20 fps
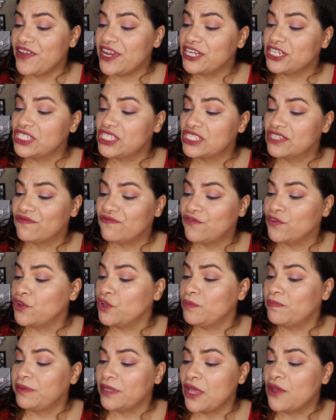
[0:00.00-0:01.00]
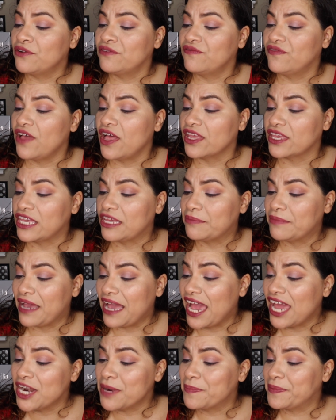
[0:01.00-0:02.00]
fierce full-blown volume,
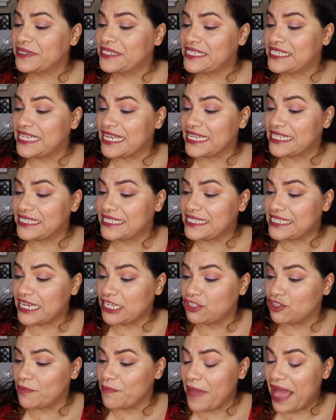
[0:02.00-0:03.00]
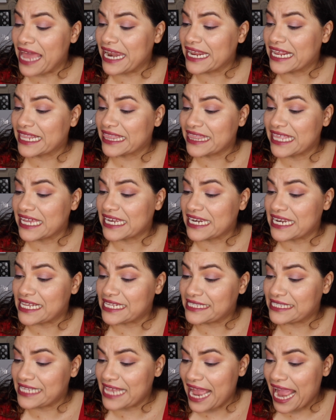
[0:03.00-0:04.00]
100% say dramatic
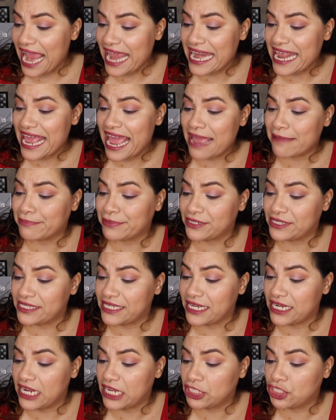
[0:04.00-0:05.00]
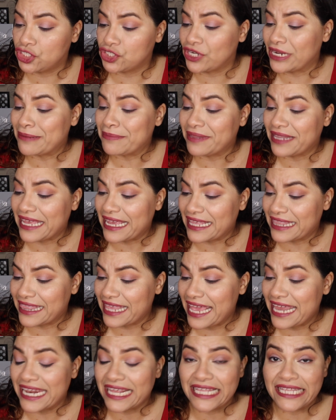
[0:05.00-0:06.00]
thickness, 88% extreme length
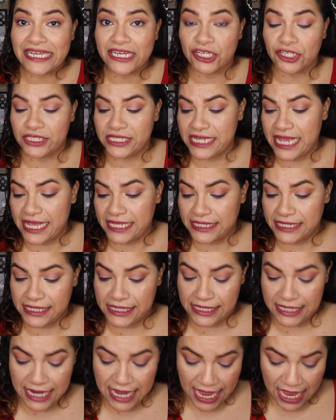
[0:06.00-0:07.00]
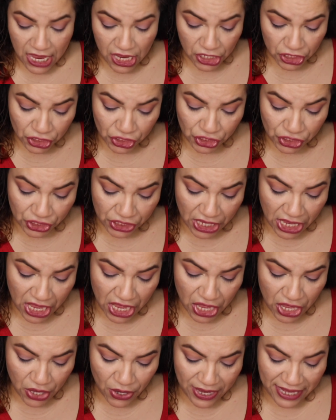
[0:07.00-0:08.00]
in a clinical test. So
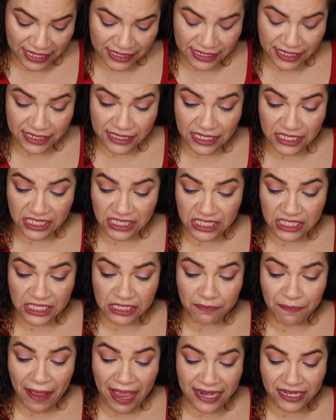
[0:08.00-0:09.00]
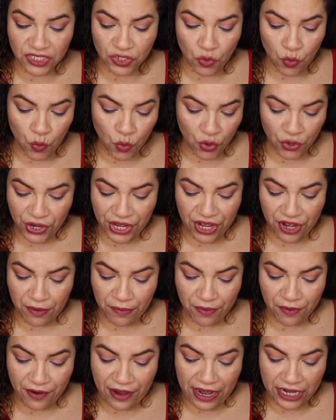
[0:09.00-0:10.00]
it says it's a spiked warrior
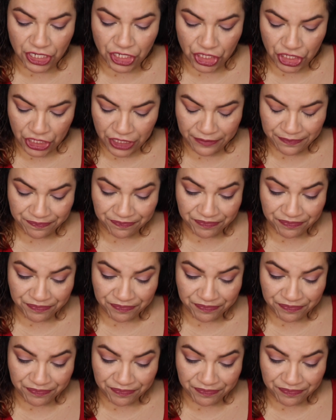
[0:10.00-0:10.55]
brush.